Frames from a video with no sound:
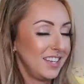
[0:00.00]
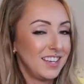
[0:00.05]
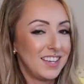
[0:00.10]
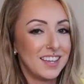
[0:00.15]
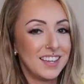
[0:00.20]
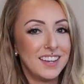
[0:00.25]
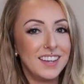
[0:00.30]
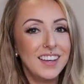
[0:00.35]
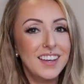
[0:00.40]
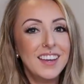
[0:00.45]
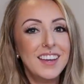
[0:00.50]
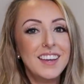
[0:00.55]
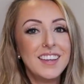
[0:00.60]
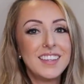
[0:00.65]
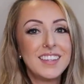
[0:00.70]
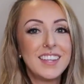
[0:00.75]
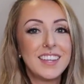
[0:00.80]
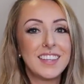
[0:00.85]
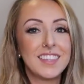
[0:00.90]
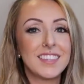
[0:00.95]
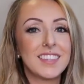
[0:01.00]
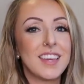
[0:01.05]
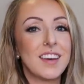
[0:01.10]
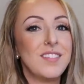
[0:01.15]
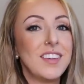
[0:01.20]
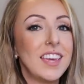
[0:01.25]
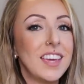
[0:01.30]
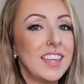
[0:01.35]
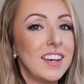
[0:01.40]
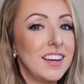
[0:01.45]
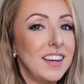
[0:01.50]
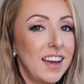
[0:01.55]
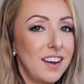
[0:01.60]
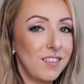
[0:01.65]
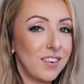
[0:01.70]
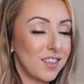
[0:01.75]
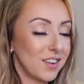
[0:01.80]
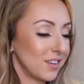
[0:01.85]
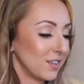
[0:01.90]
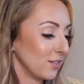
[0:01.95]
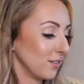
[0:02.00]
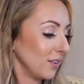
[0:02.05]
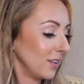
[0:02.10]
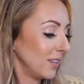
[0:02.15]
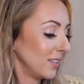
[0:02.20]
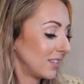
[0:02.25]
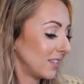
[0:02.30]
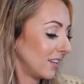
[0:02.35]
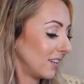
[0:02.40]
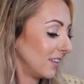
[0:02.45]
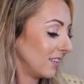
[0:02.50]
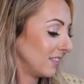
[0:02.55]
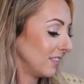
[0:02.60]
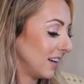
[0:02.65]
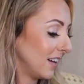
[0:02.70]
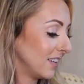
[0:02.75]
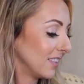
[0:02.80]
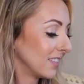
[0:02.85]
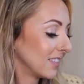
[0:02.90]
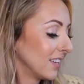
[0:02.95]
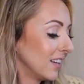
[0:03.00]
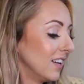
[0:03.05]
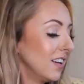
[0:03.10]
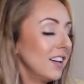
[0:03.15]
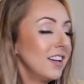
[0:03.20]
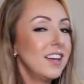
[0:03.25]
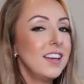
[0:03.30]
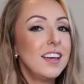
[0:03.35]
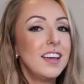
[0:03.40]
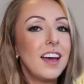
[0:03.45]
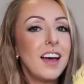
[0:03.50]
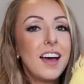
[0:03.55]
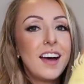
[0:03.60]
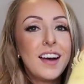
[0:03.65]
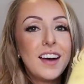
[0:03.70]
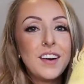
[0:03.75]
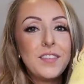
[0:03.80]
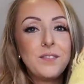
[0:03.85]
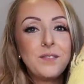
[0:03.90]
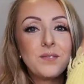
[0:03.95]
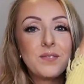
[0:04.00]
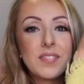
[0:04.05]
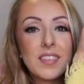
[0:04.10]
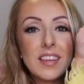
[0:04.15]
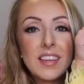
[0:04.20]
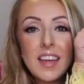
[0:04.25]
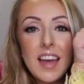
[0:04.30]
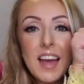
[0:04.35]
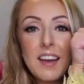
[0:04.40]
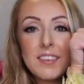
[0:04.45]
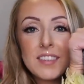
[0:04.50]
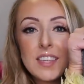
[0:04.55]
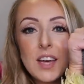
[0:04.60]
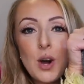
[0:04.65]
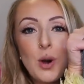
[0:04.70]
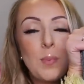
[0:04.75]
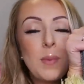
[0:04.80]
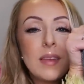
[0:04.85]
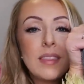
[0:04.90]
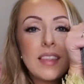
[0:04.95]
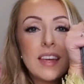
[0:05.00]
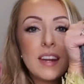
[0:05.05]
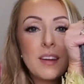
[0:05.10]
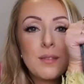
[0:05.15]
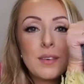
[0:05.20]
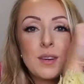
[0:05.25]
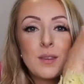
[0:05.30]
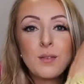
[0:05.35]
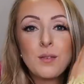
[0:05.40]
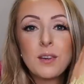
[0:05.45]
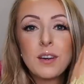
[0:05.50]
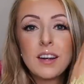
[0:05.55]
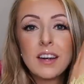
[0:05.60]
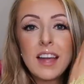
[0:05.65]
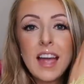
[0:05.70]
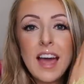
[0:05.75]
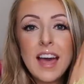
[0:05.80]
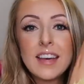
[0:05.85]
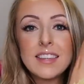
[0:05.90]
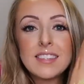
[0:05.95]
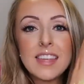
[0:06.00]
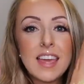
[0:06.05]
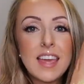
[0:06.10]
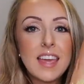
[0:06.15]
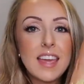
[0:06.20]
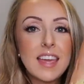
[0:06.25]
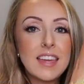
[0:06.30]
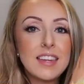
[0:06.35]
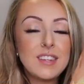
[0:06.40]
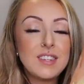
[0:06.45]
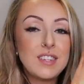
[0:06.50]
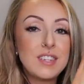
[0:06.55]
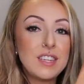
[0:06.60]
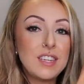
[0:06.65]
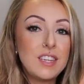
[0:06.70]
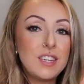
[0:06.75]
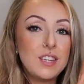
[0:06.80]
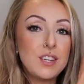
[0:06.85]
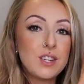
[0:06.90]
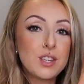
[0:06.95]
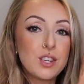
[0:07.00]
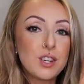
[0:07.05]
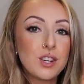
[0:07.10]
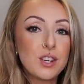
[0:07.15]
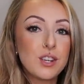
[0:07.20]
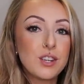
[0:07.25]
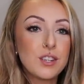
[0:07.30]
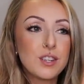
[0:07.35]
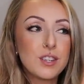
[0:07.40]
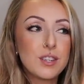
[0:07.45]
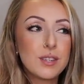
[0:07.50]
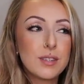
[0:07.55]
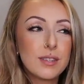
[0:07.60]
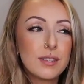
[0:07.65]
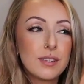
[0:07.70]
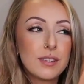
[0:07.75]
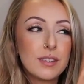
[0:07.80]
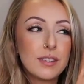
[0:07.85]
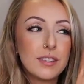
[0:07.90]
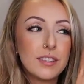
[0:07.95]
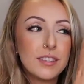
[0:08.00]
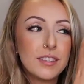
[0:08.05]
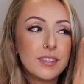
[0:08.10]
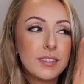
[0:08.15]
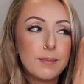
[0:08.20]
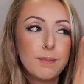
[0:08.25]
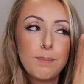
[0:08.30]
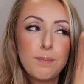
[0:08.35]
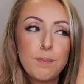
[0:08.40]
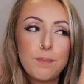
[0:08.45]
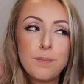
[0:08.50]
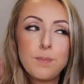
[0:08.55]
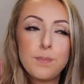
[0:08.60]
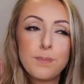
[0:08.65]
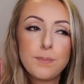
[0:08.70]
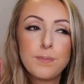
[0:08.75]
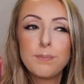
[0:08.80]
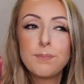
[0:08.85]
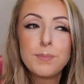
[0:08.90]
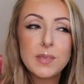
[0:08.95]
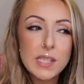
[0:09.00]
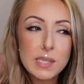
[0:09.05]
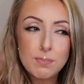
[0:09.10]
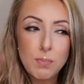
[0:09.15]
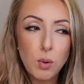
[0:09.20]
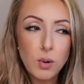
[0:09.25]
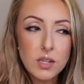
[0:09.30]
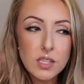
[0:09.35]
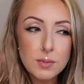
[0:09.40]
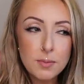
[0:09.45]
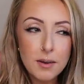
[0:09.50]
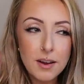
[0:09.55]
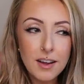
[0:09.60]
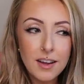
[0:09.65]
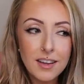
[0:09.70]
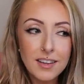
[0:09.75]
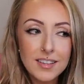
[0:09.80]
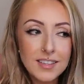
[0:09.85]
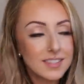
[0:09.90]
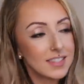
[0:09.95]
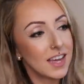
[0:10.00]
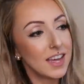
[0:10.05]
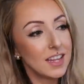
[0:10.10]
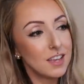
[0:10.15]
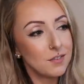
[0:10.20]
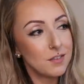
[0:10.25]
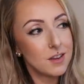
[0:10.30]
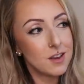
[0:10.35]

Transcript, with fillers: Tegan. Tegan's coming in and out with her toys, sorry you guys. Um, I was hoping that it would work as a t-shirt sports bra? Is that